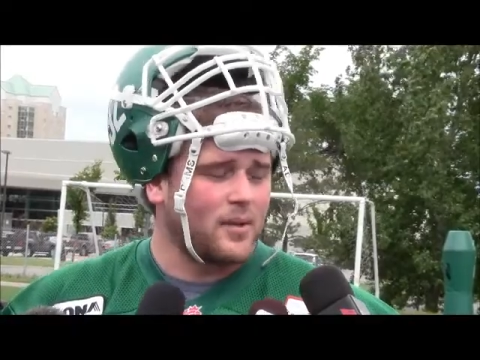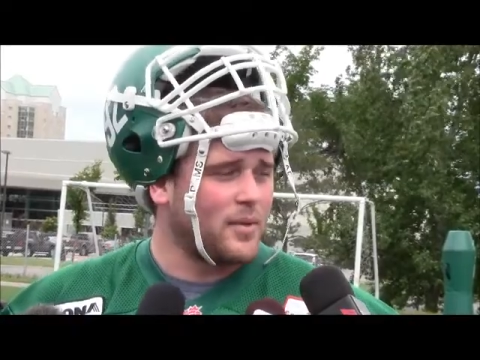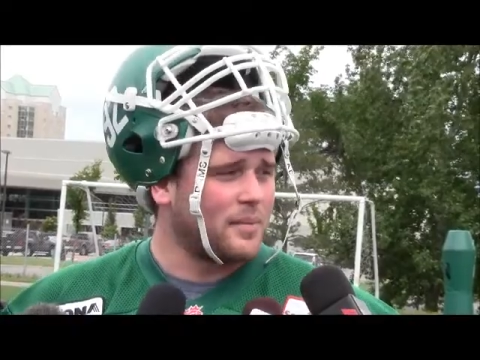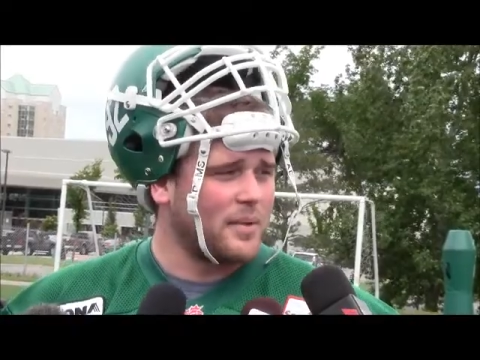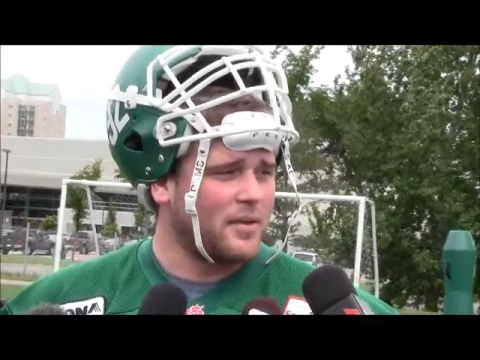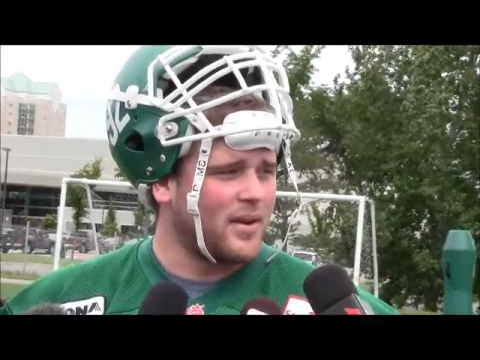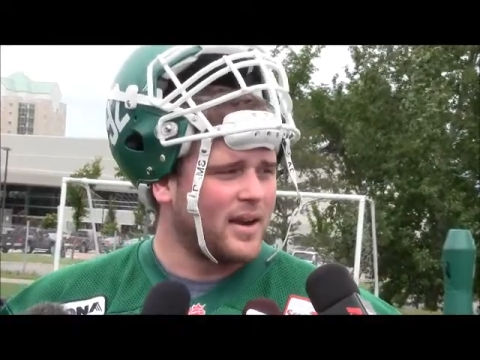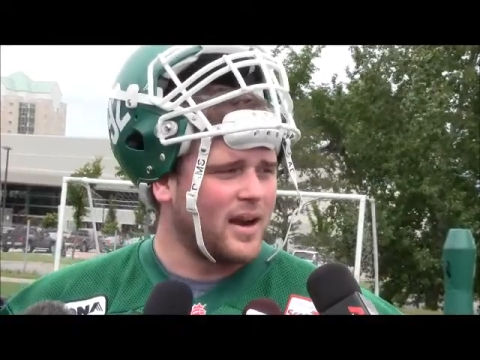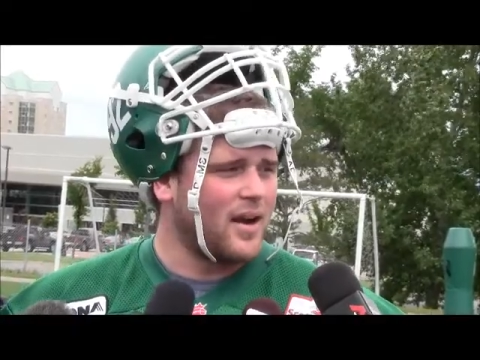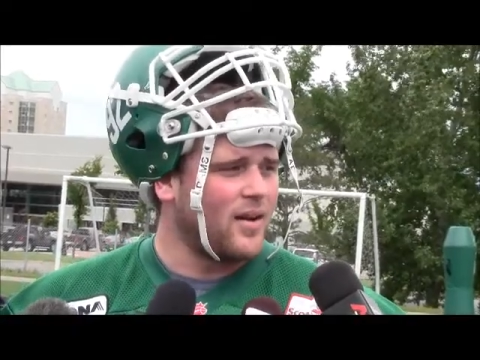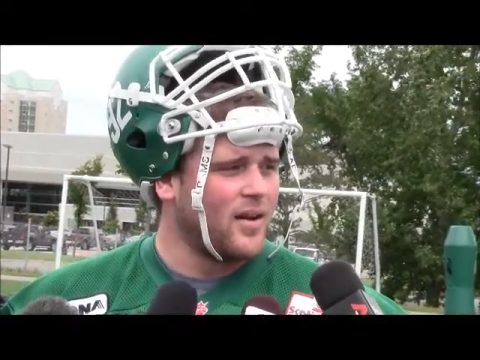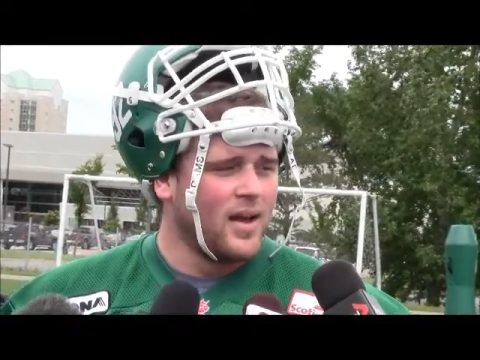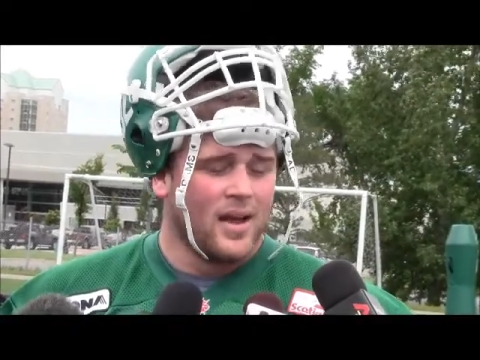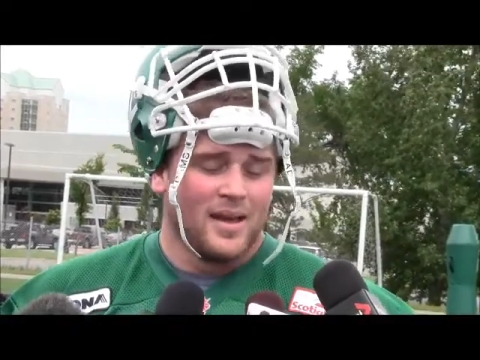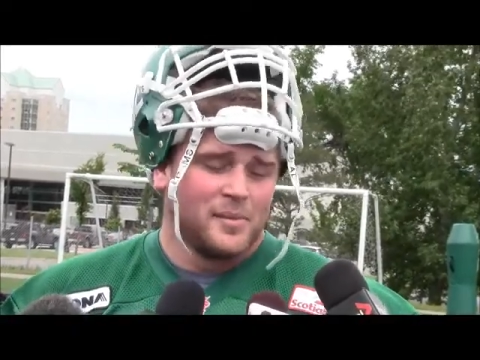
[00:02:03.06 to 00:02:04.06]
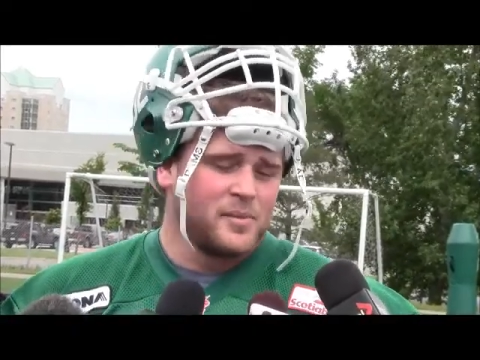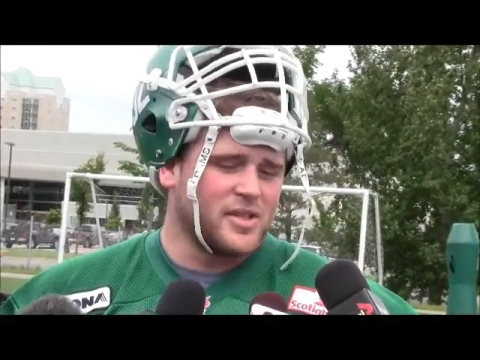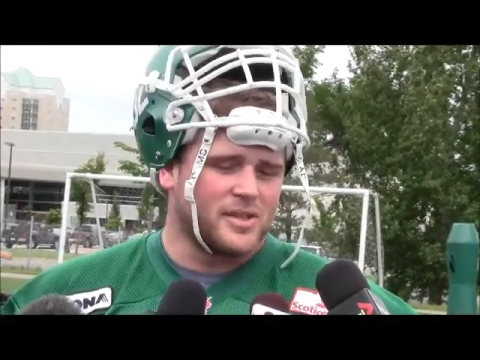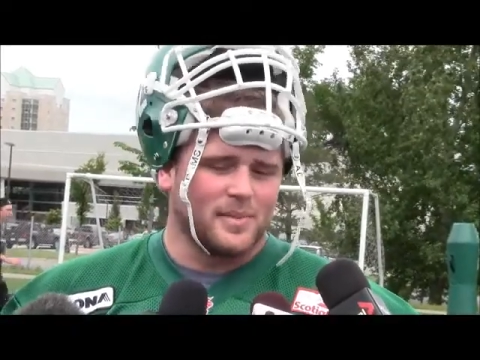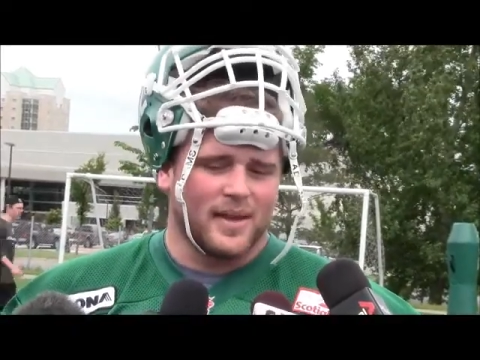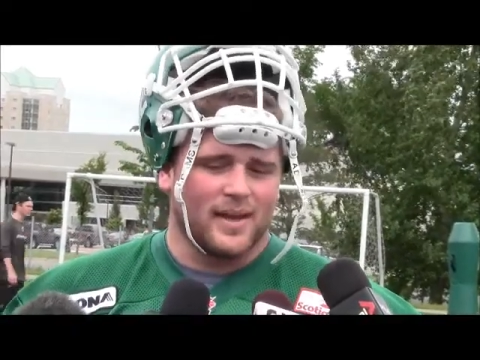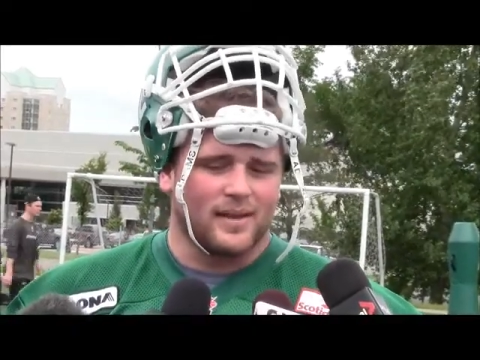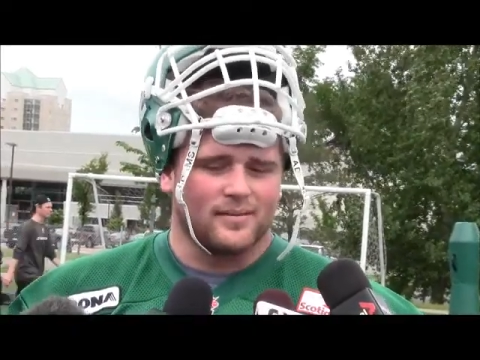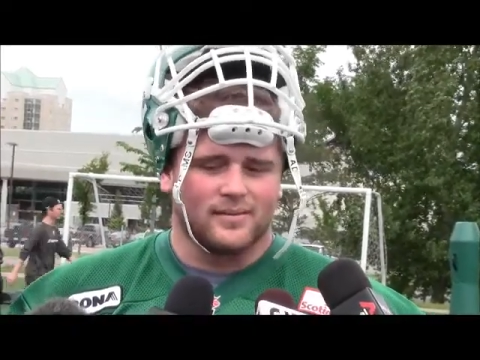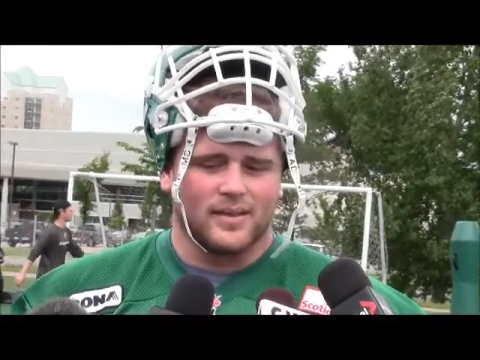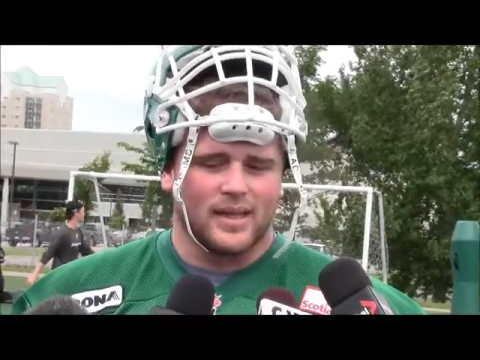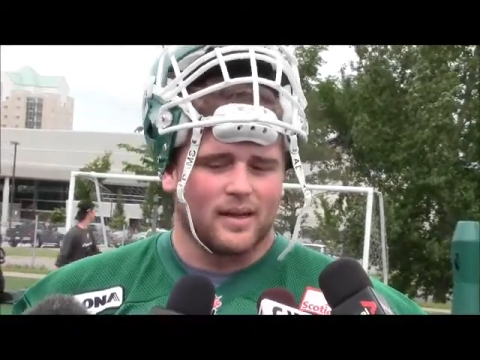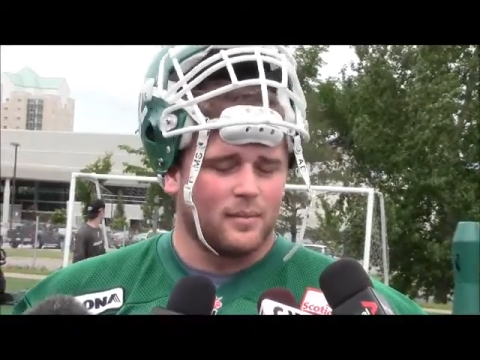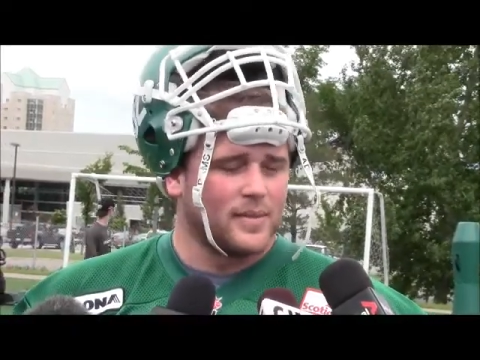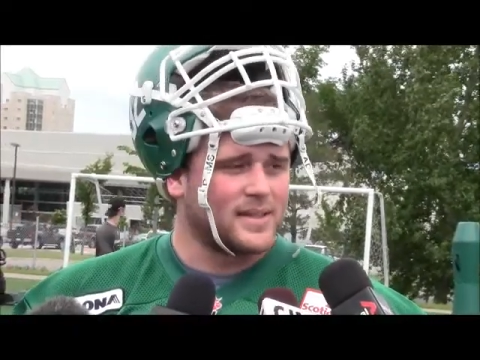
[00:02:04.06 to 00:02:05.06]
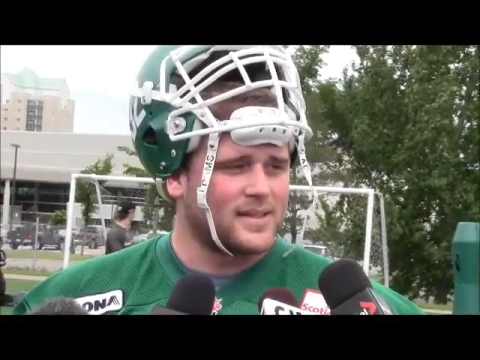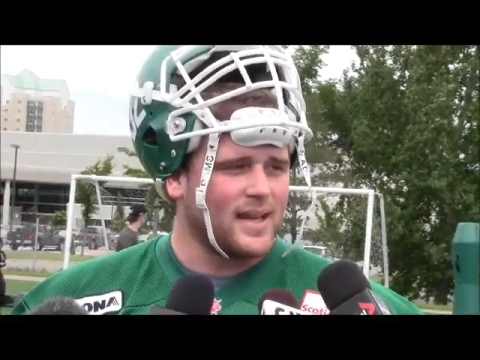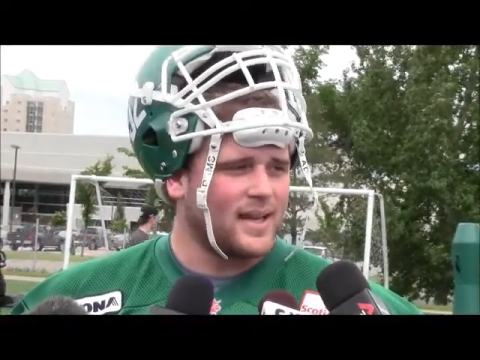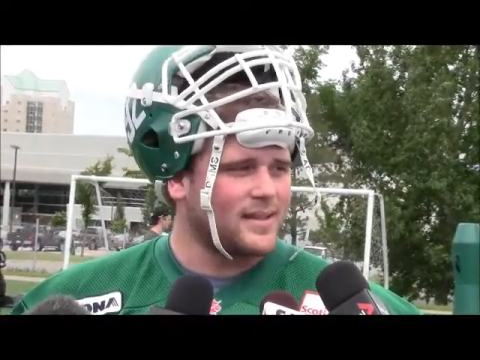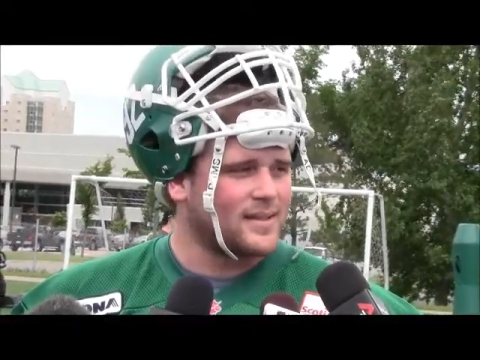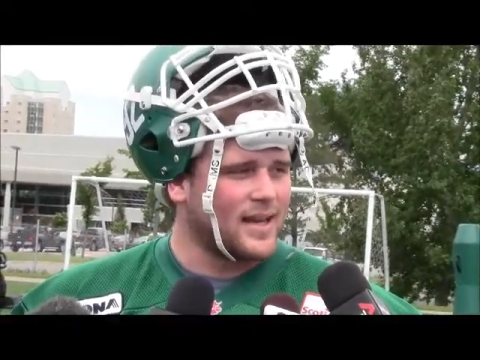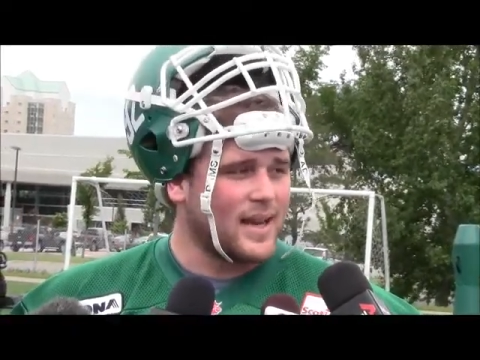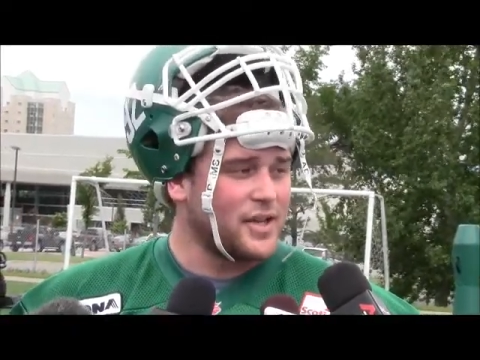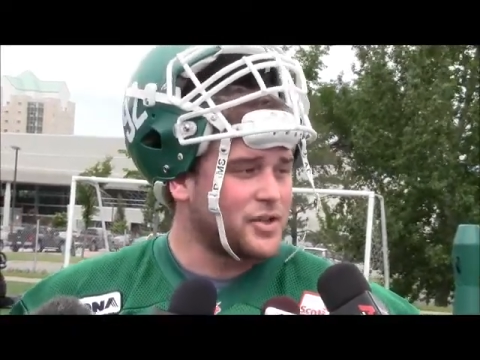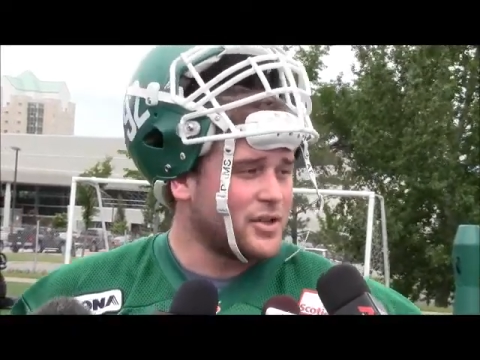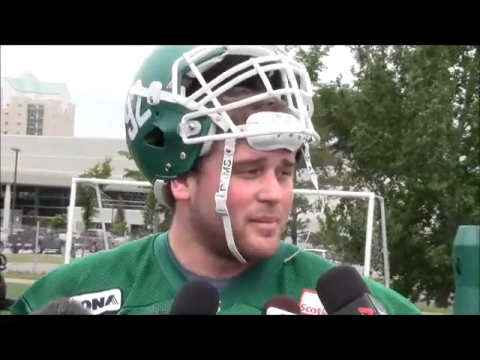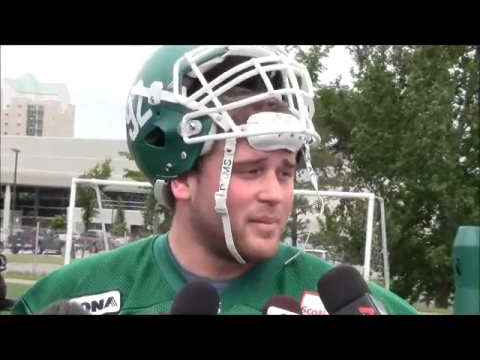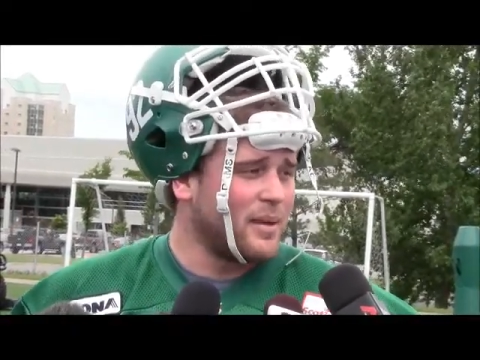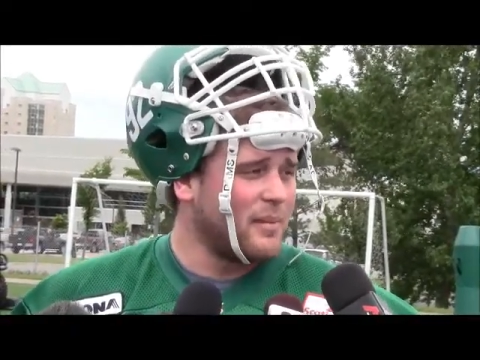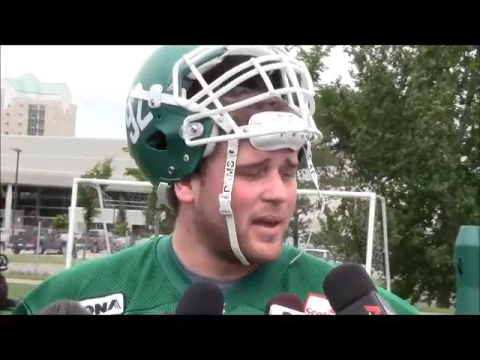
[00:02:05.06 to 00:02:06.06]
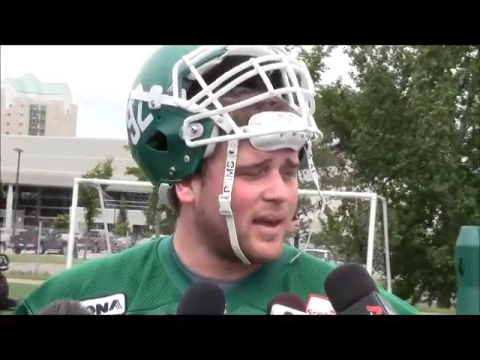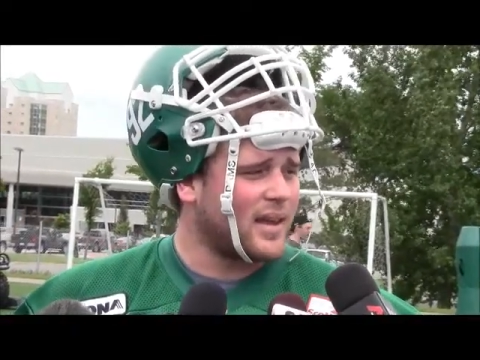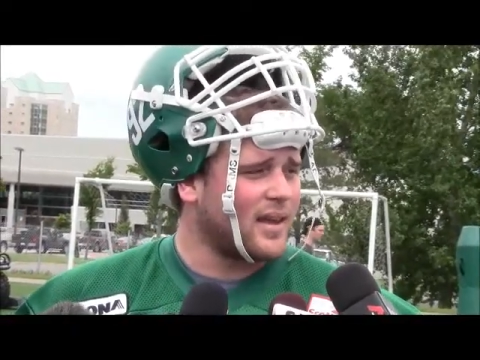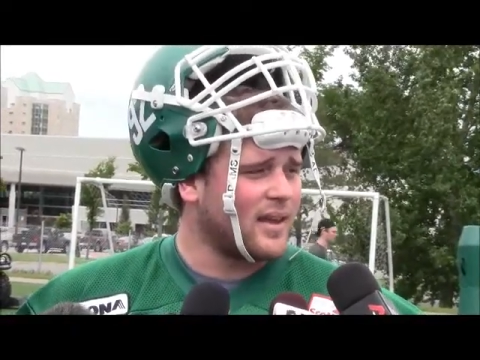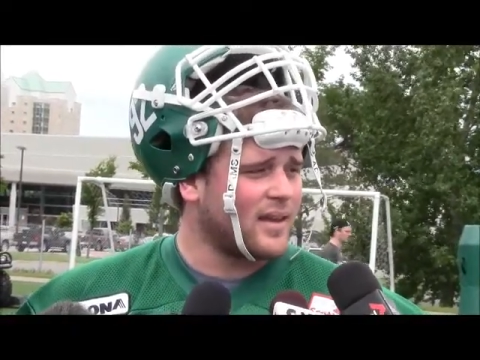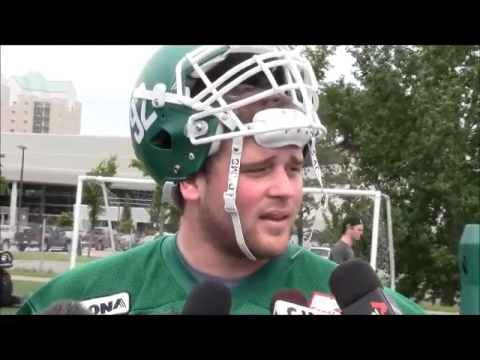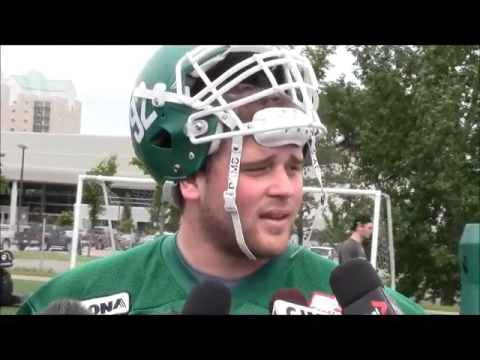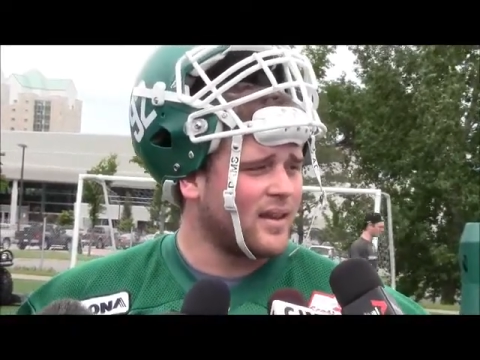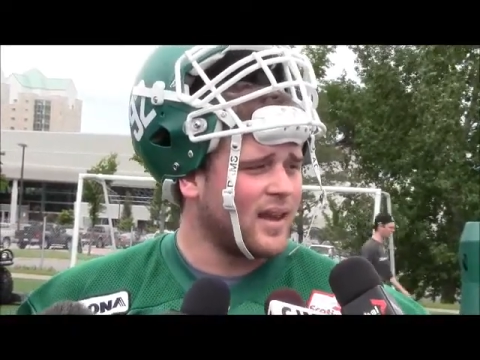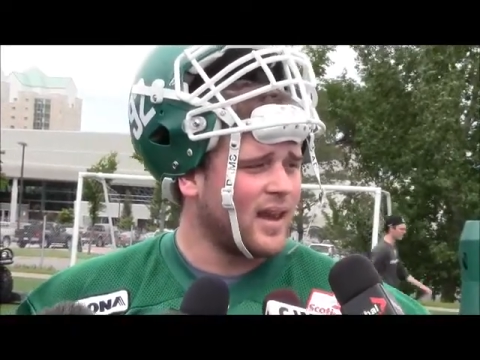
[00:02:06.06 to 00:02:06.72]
thing with me right now, just making little mistakes that I shouldn't be making